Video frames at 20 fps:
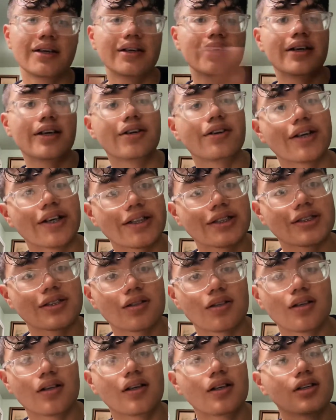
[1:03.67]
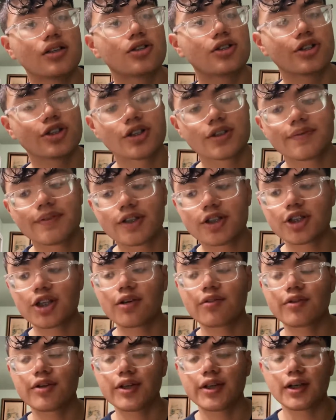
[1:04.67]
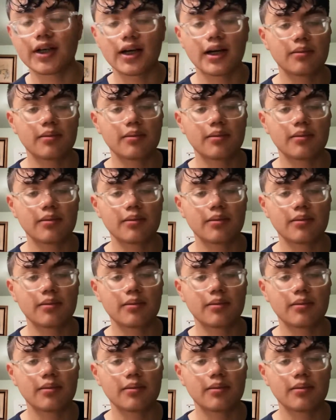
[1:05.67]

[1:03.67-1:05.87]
Hey guys, so I just finished showering.